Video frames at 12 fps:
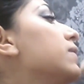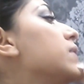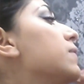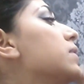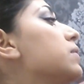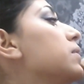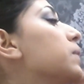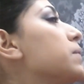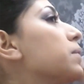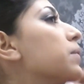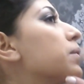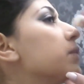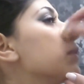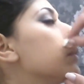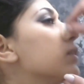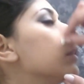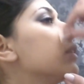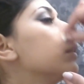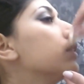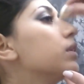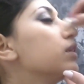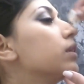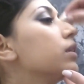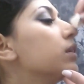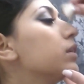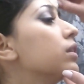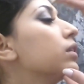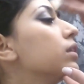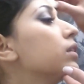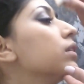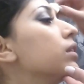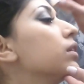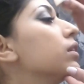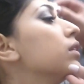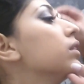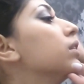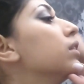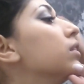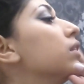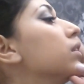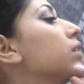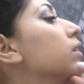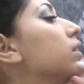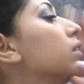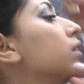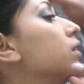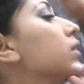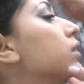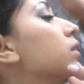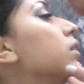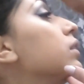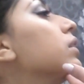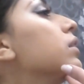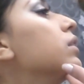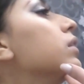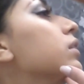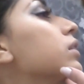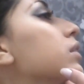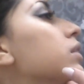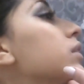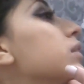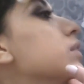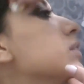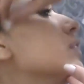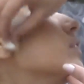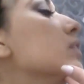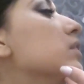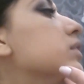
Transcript: That's all you're doing, just slightly blend it. And the good thing with this foundation is you just used a little